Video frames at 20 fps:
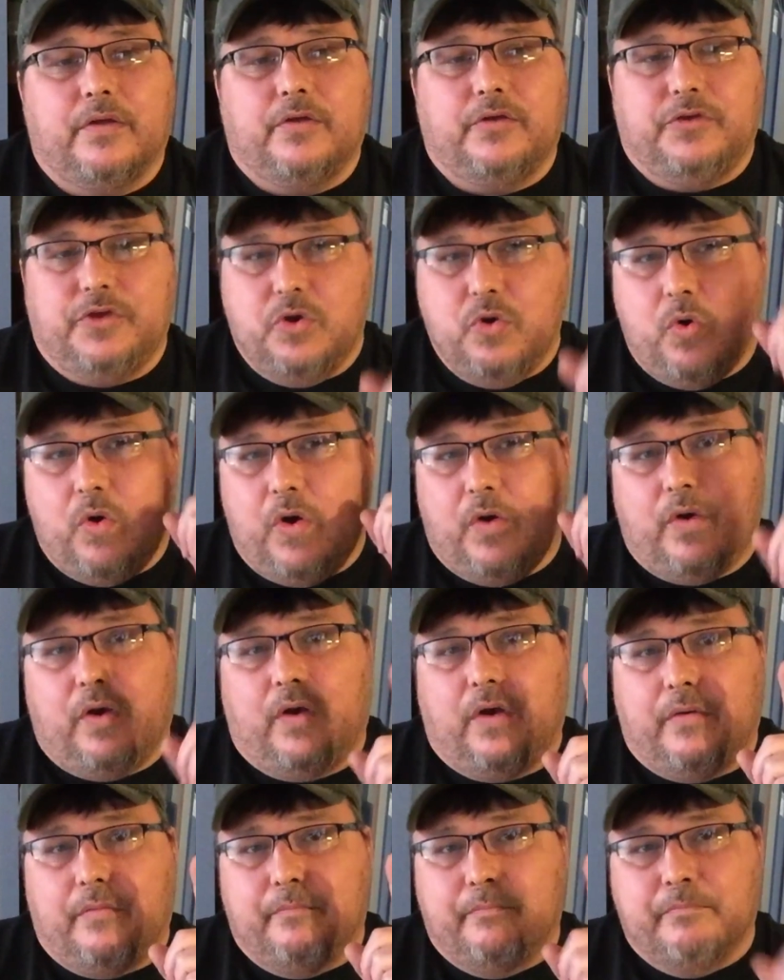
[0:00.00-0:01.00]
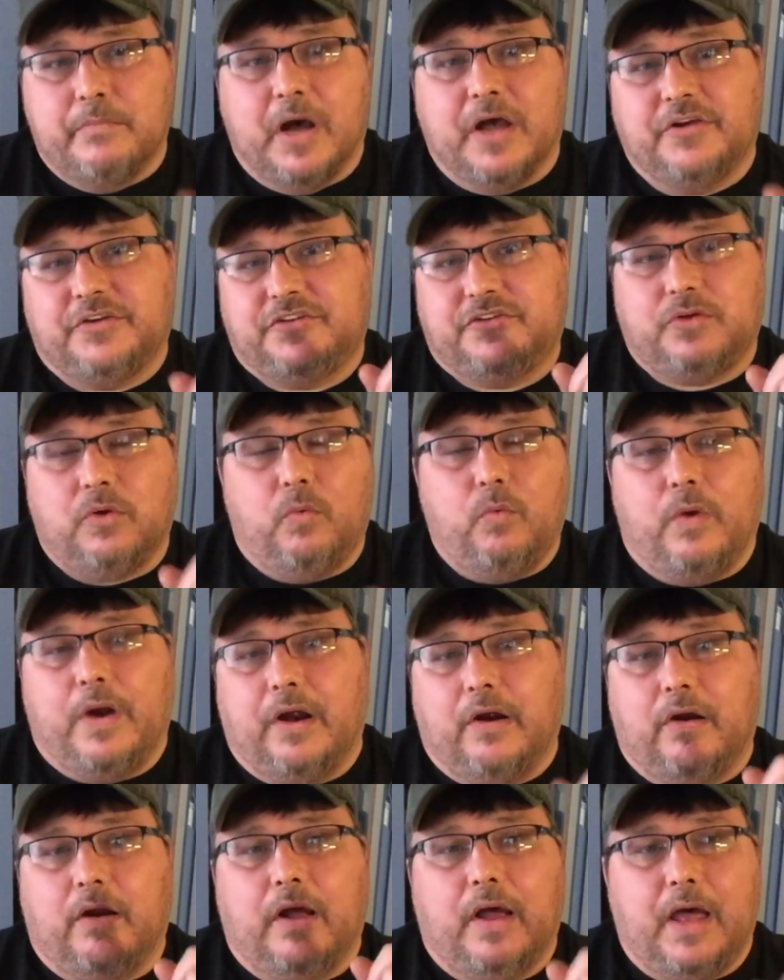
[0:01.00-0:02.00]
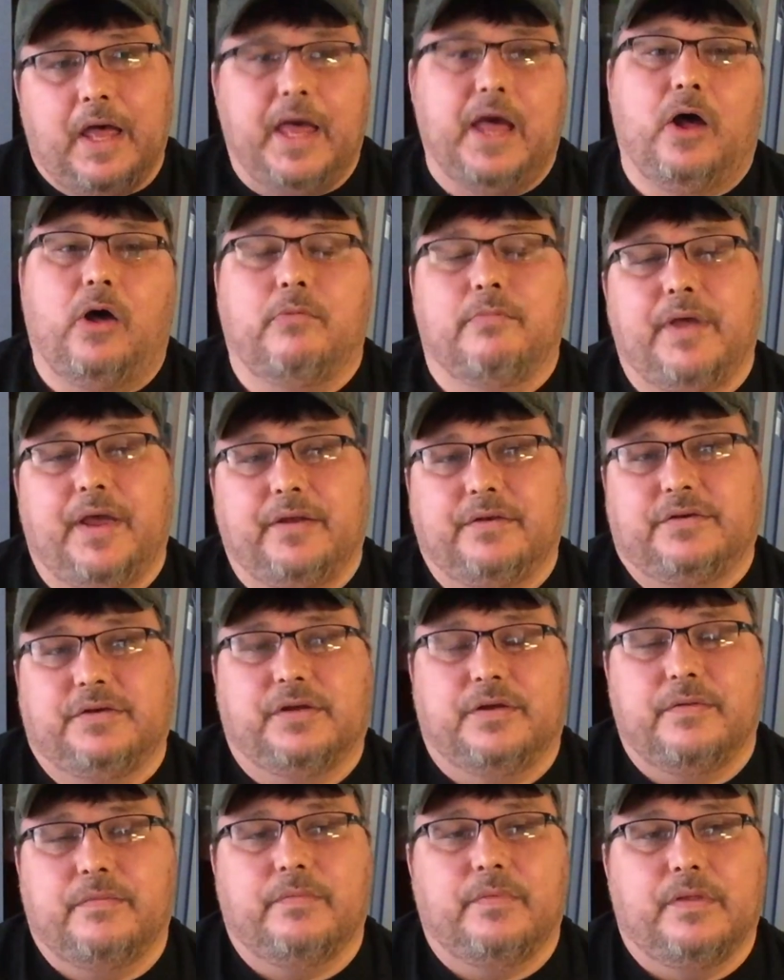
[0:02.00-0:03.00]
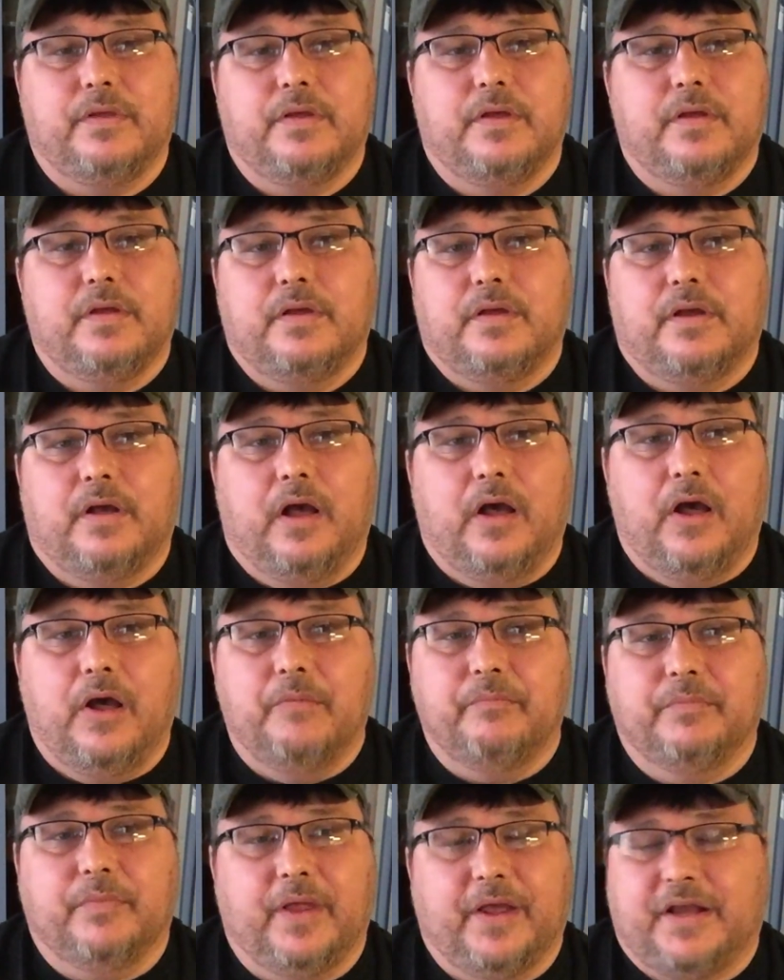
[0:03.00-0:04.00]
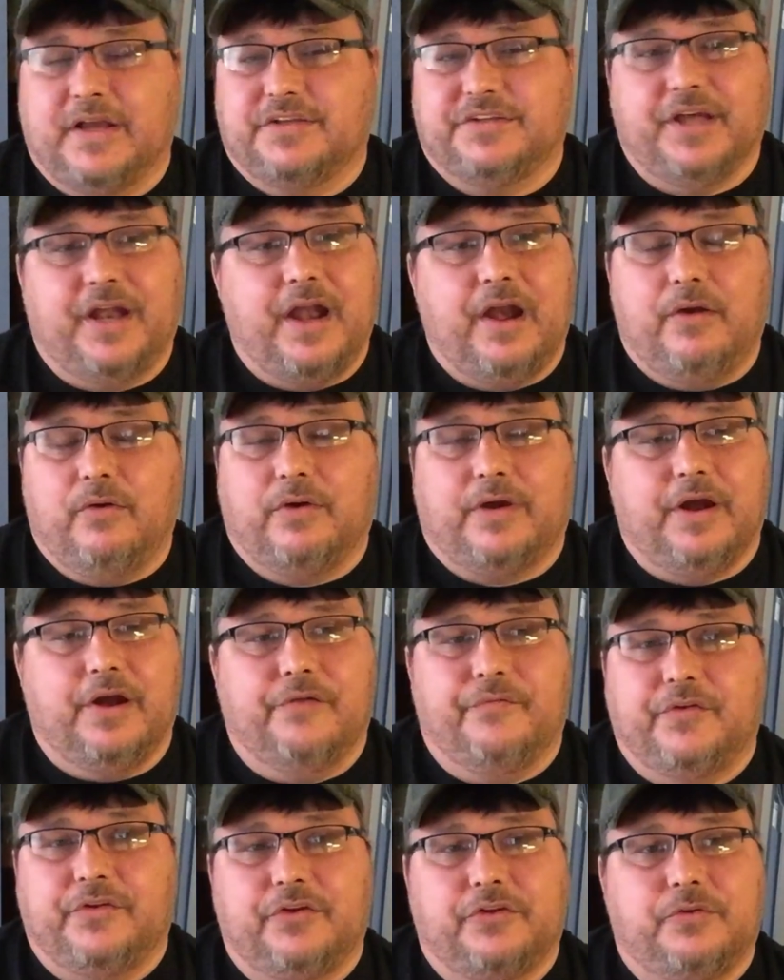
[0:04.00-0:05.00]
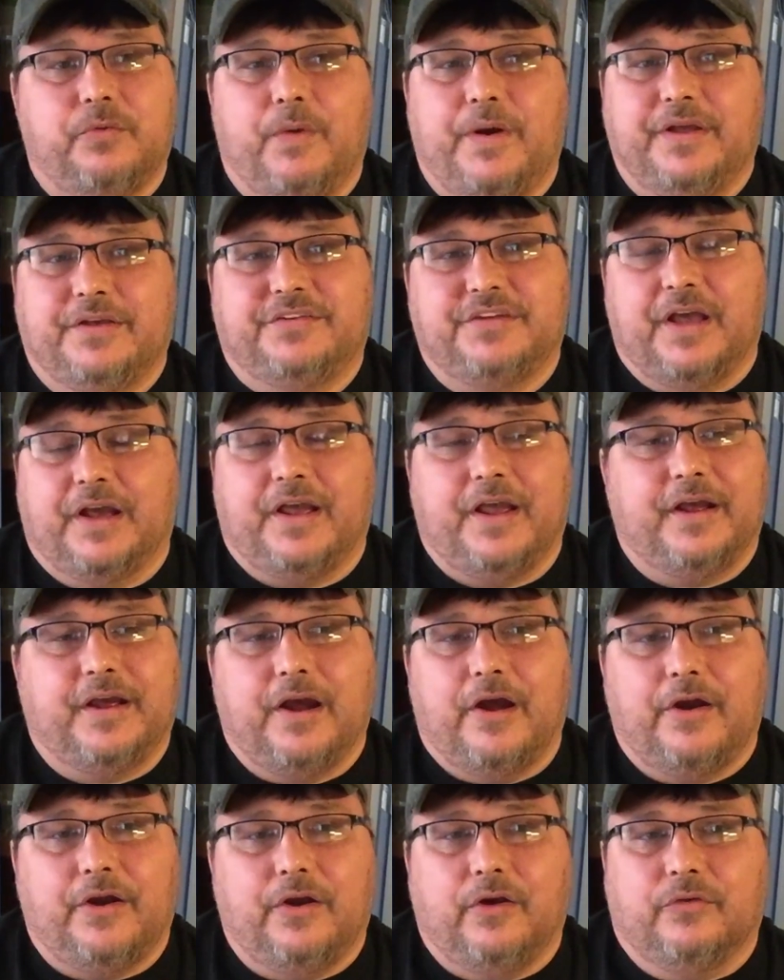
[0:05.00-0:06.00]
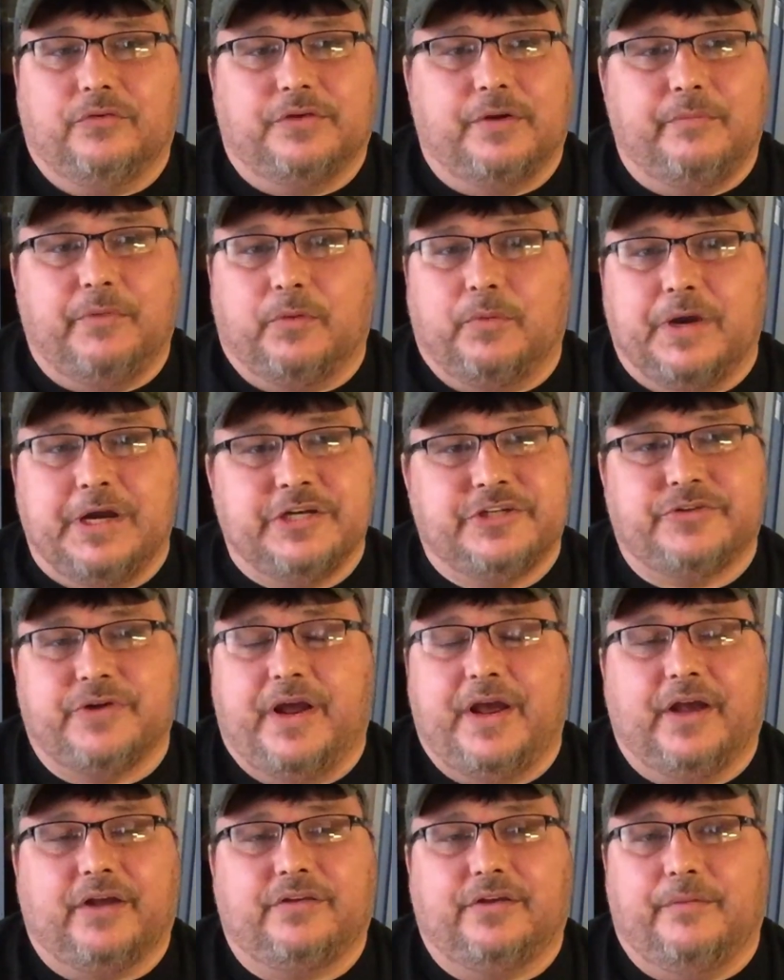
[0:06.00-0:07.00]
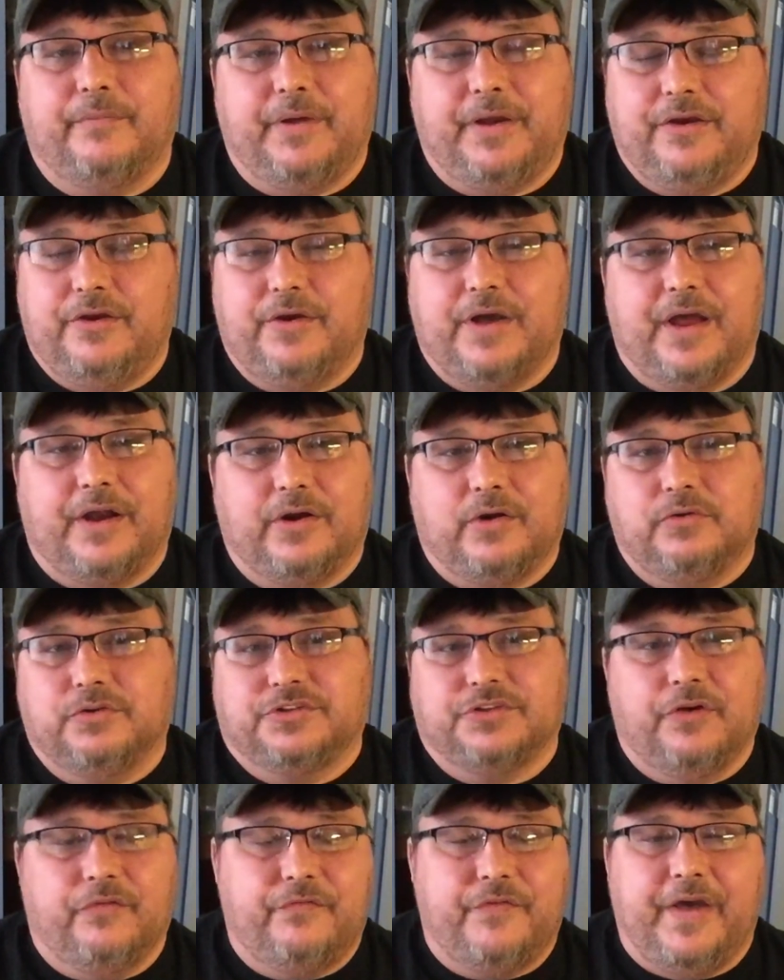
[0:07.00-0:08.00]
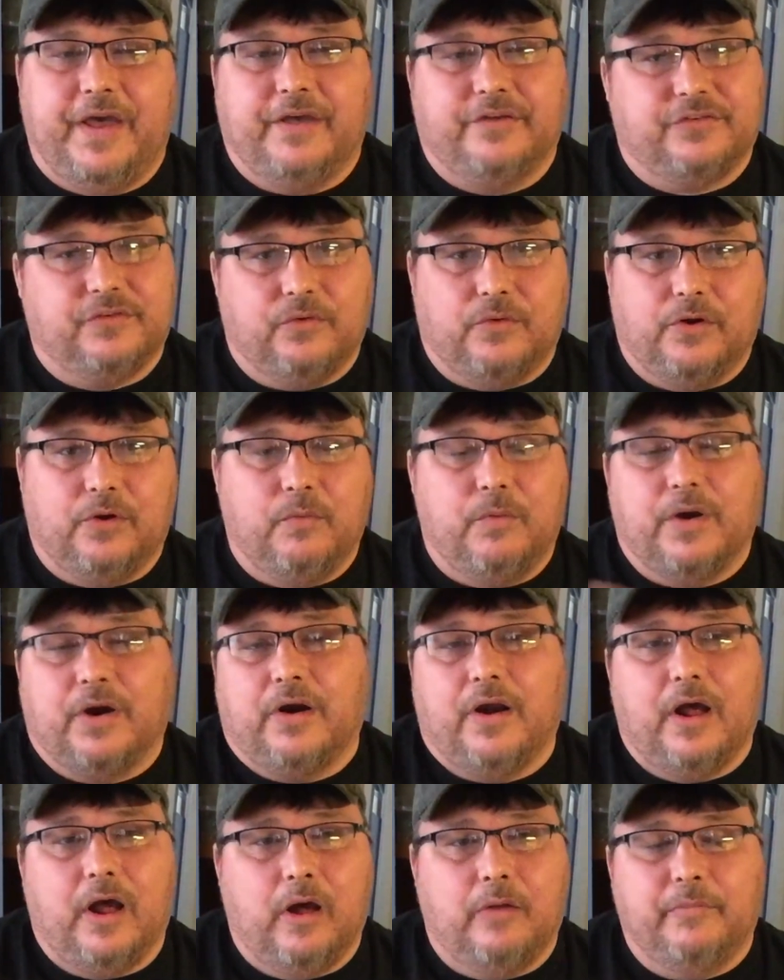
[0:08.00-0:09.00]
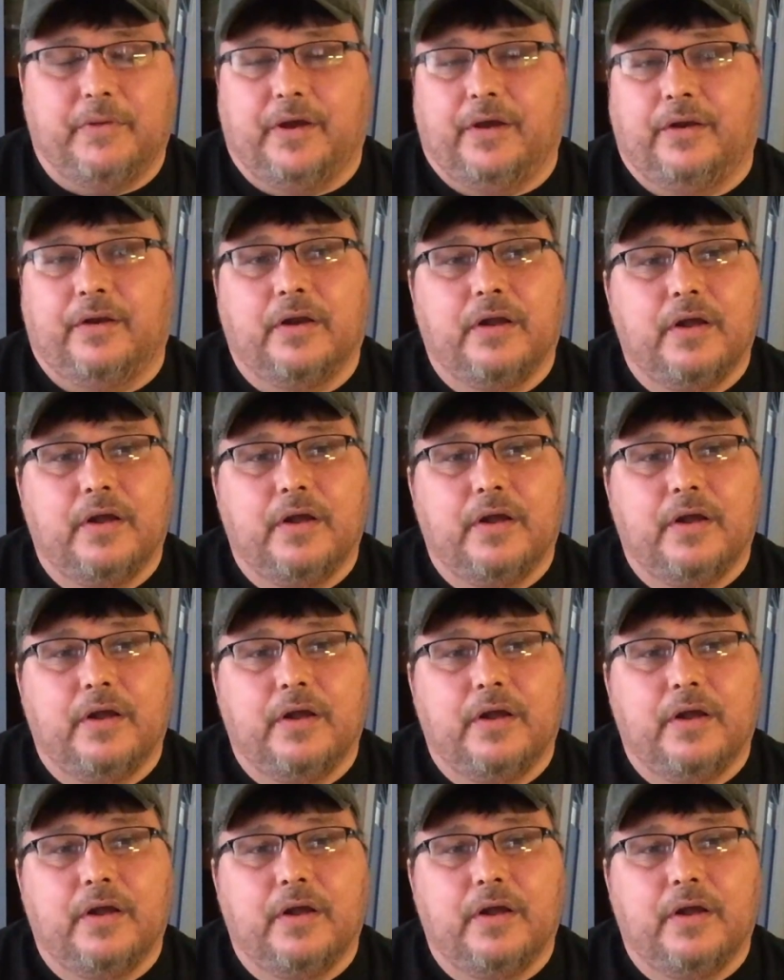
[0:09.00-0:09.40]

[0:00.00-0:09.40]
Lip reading: you must wear a helmet. Like I said, I don't care if it's a 20-second car. Some of the racetracks, you got to go so fast in order to wear a helmet,